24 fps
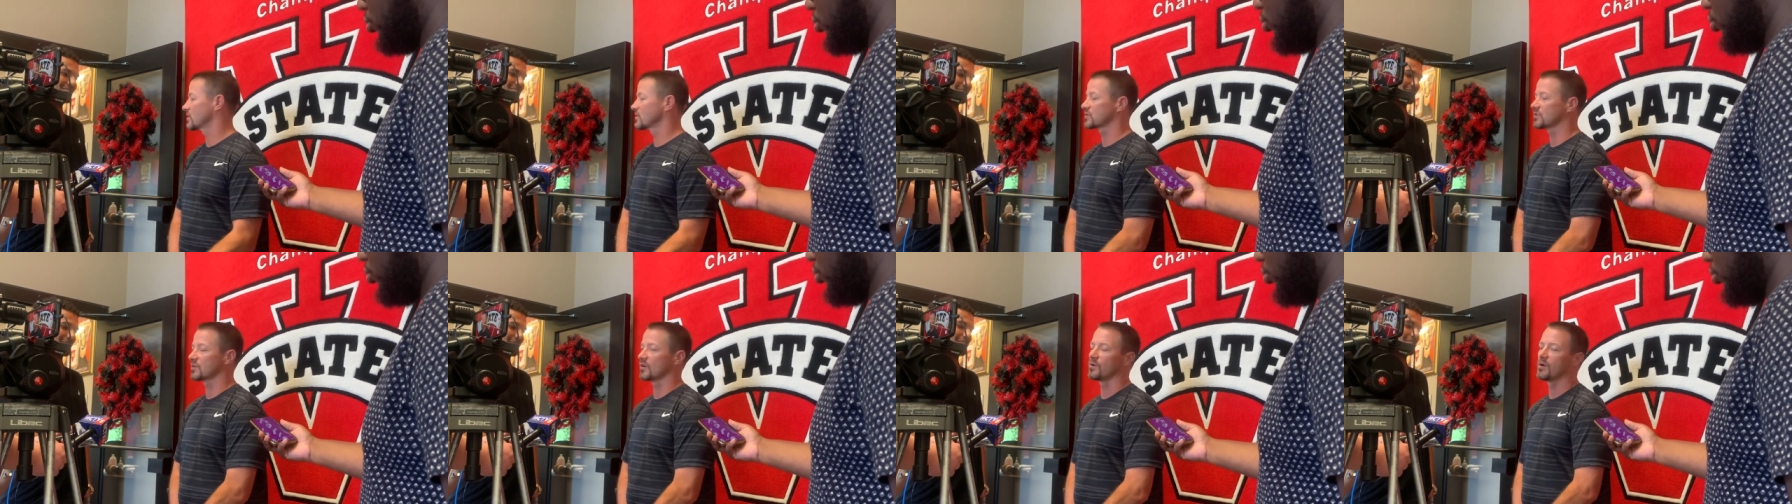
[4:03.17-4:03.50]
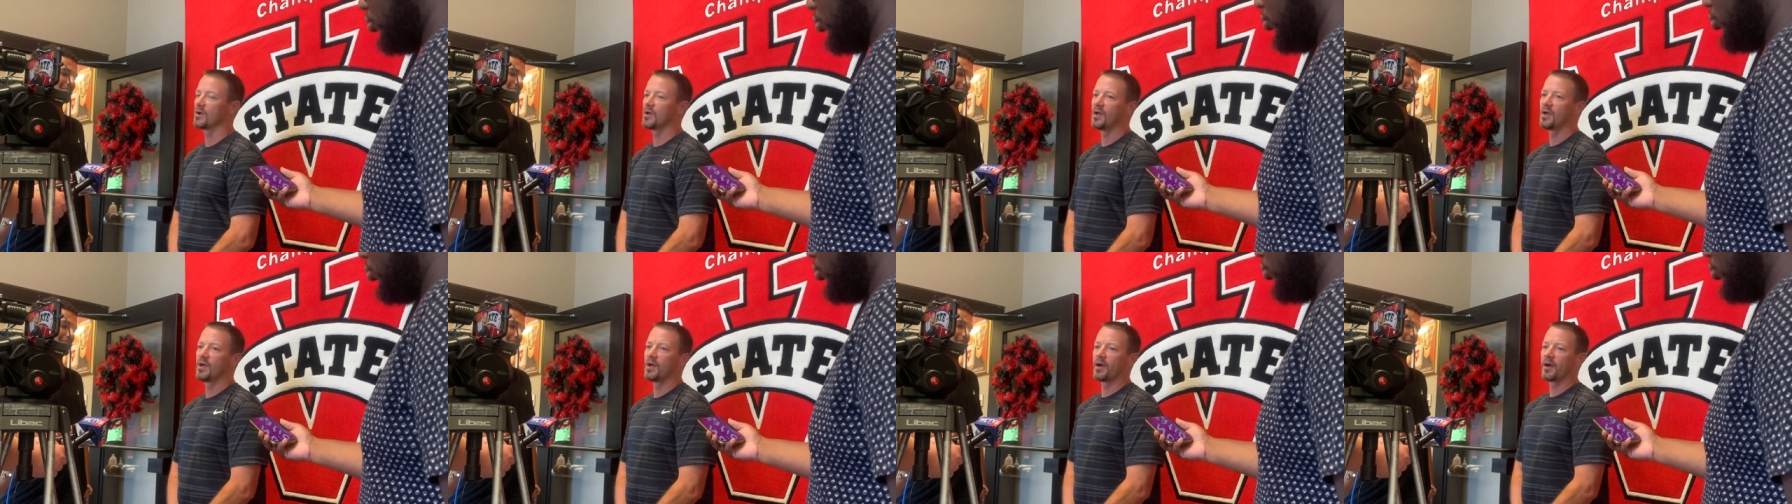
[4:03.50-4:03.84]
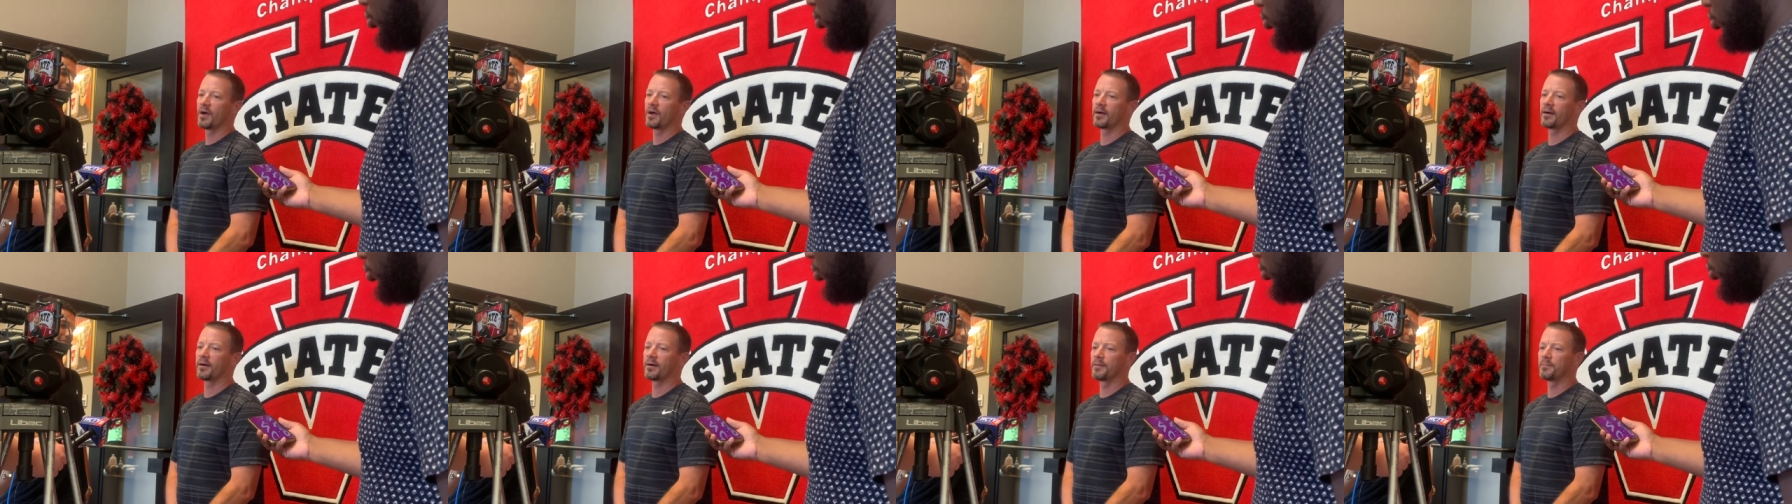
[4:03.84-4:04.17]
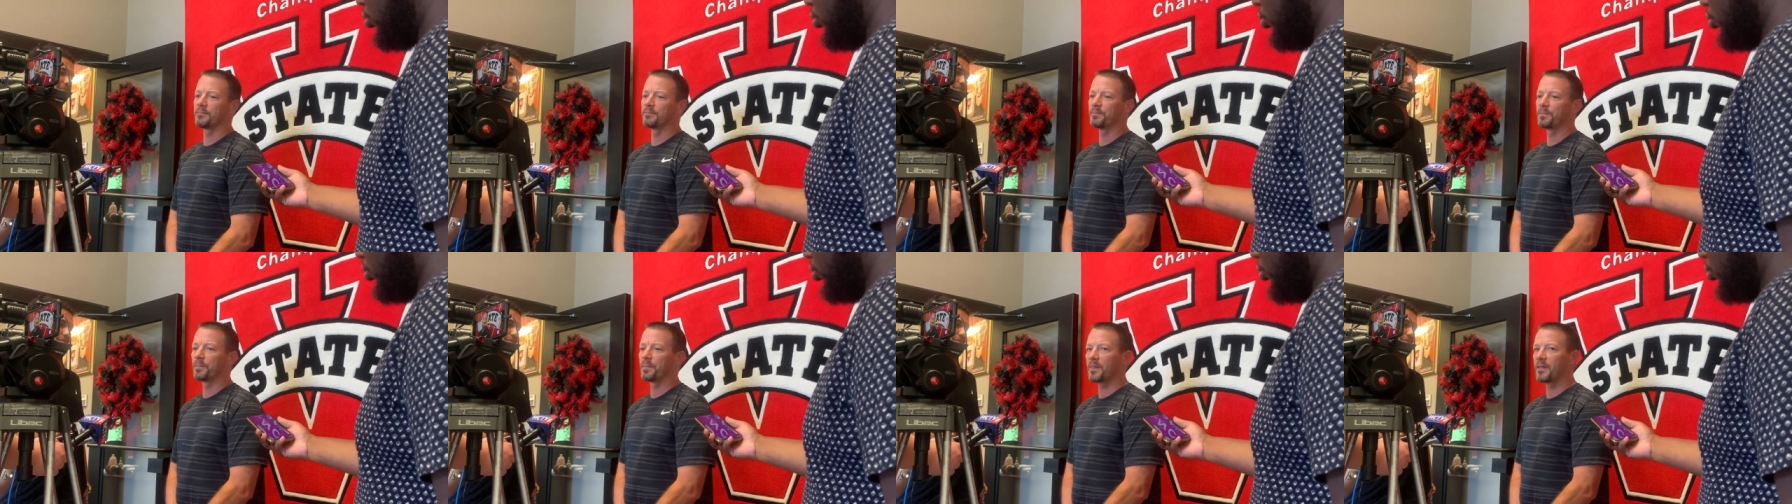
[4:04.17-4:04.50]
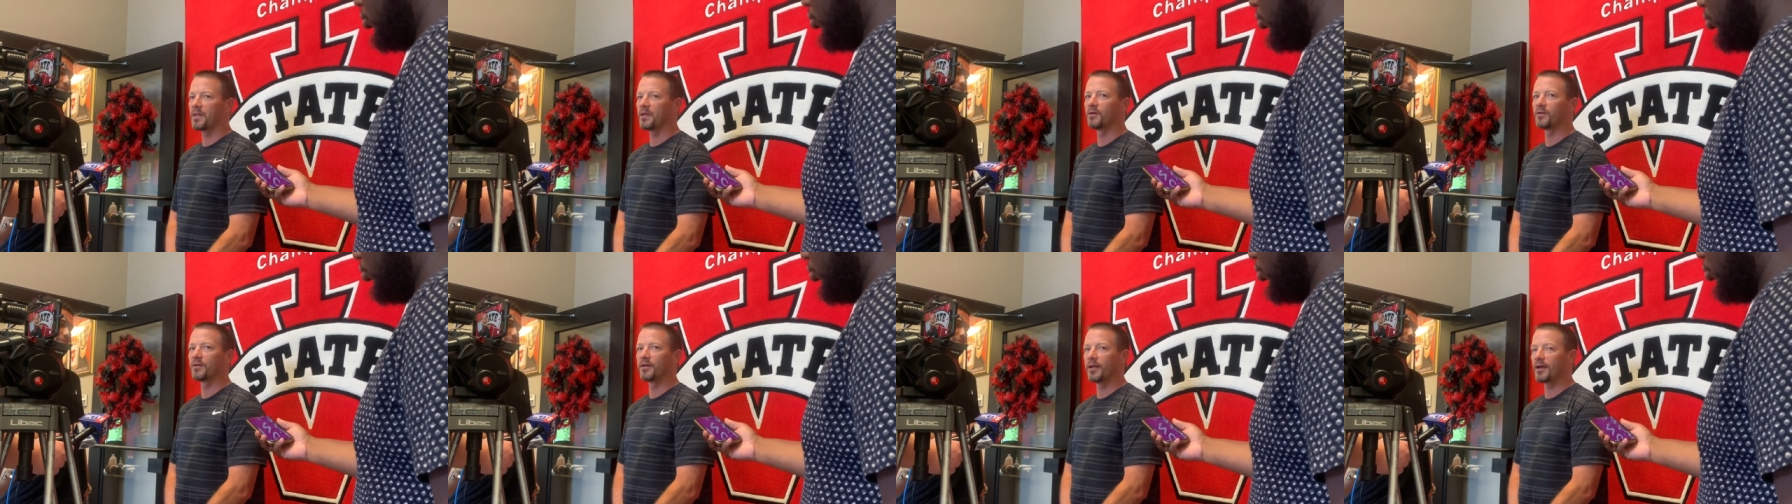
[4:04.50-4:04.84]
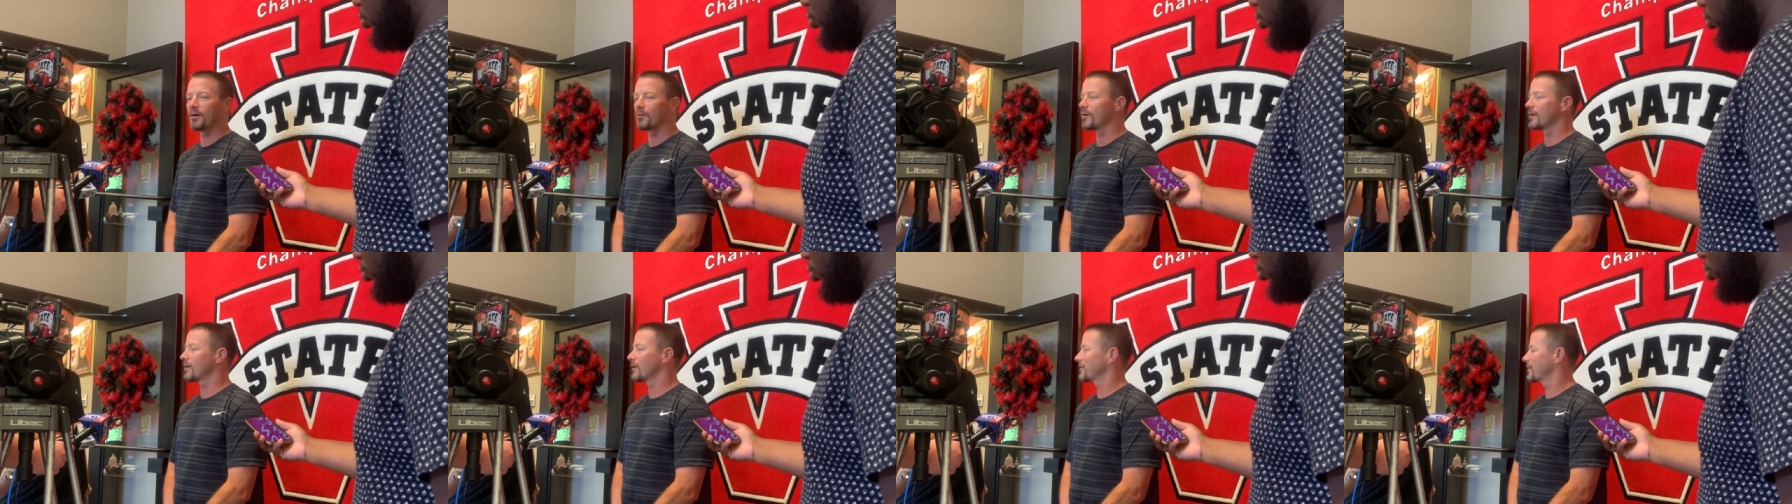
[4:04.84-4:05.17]
So, you know,
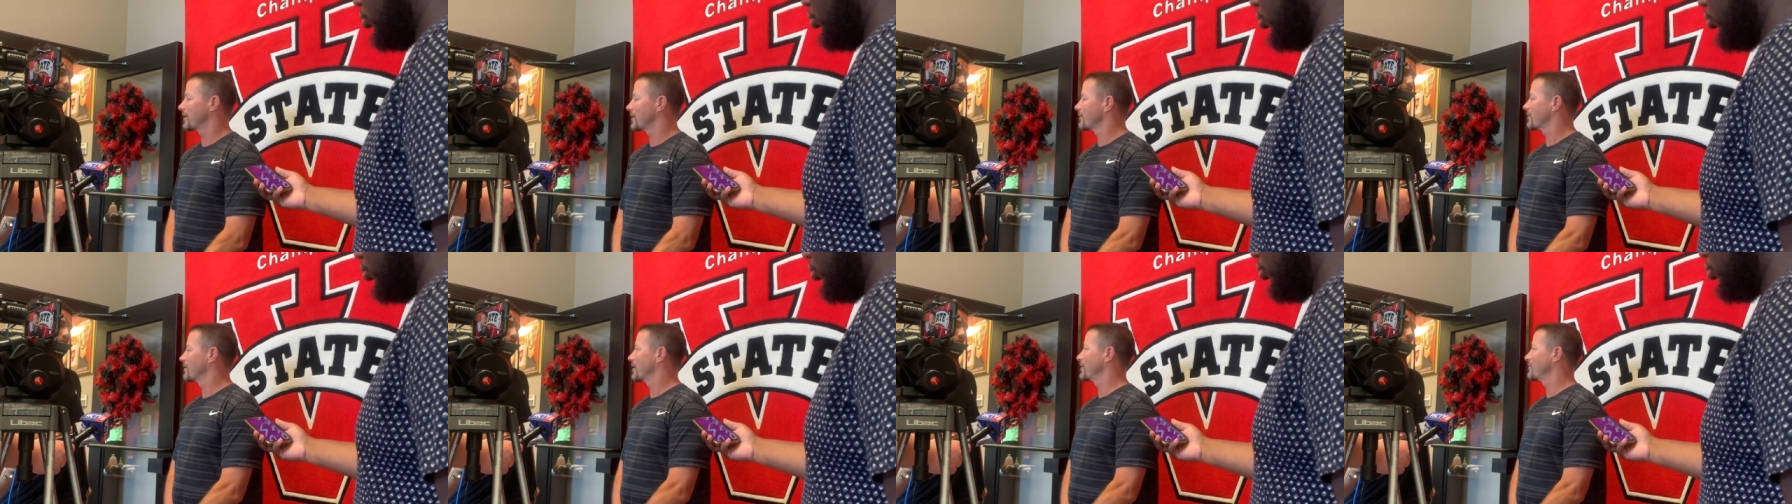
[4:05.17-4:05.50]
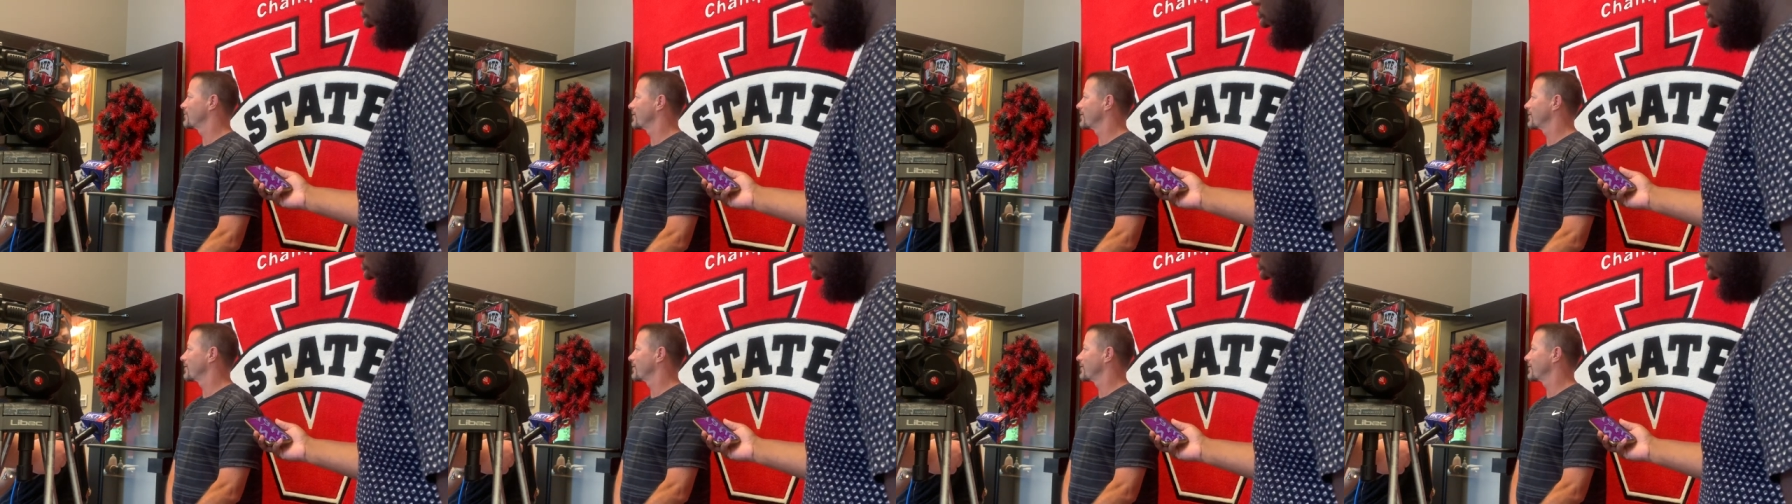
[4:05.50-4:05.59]
yeah, we are the array.